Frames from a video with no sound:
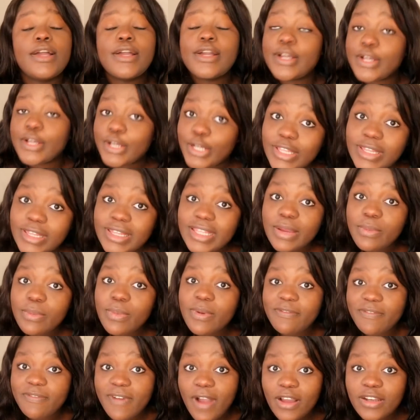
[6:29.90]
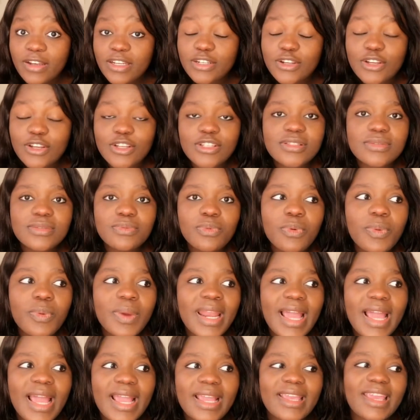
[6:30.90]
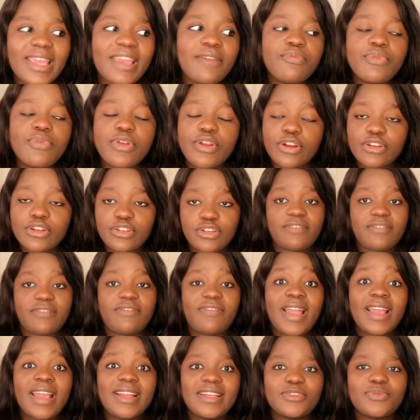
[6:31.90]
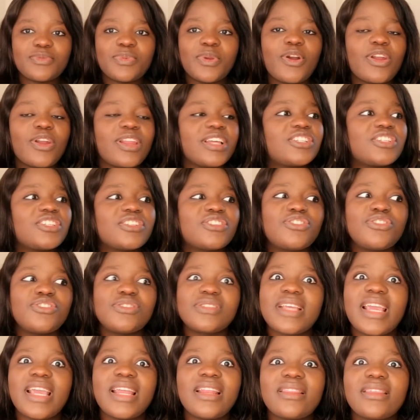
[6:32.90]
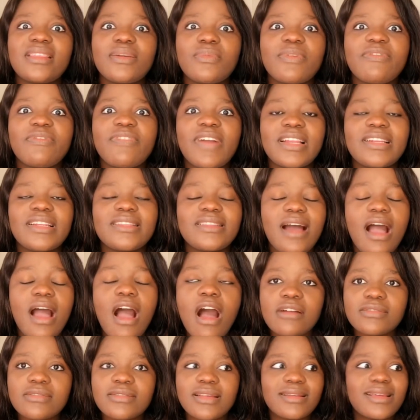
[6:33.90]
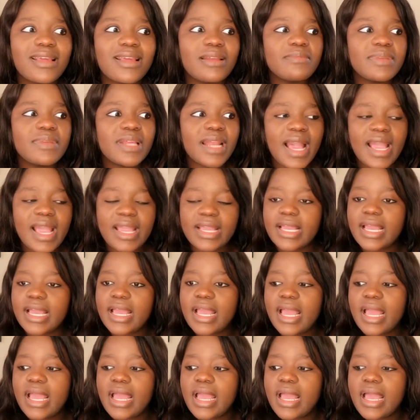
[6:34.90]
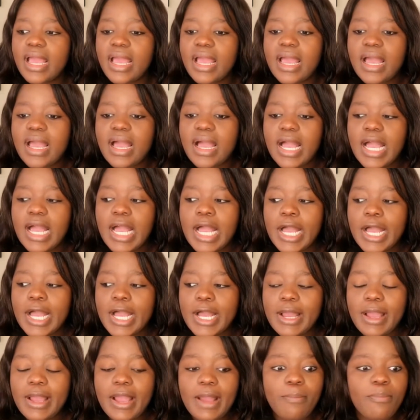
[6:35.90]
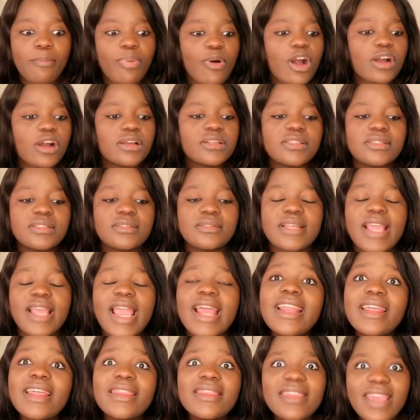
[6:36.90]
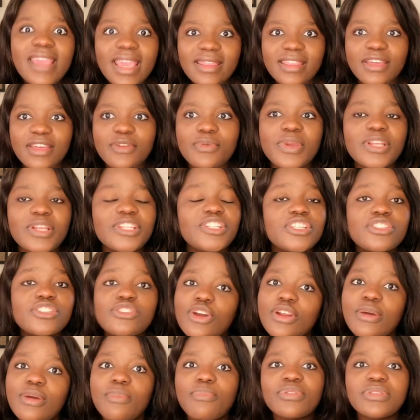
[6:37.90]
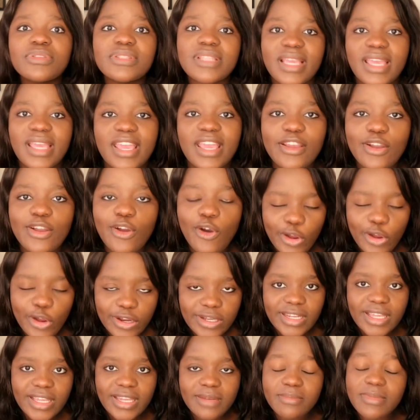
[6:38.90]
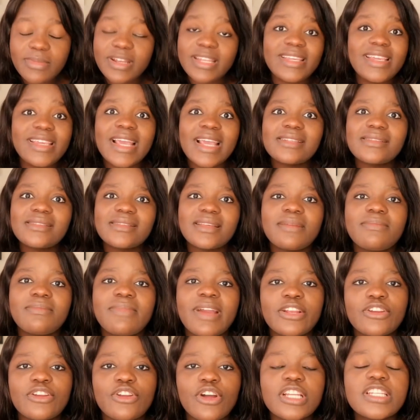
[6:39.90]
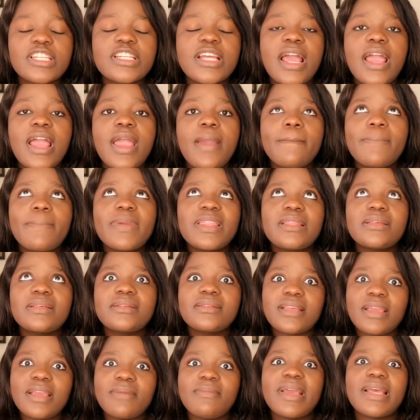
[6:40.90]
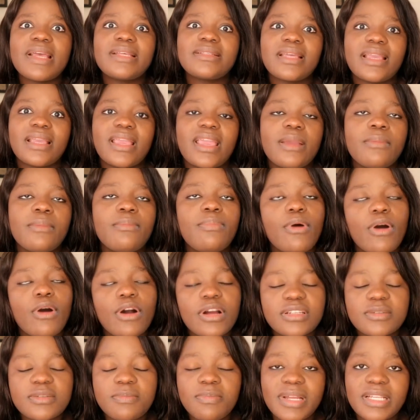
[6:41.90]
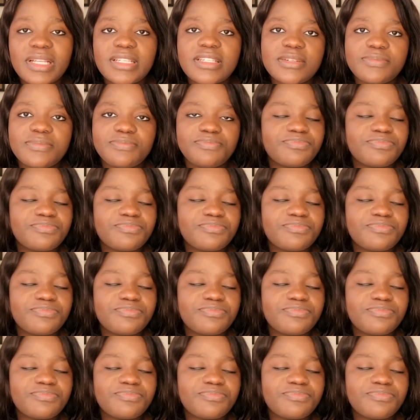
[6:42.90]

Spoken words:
good thing we found it, because we were like, if we're not gonna find it, we're gonna just use anything we find in the house. It can be like a box, anything, then we're just gonna put the cake on. Yes, it might not be the same as the cake board, but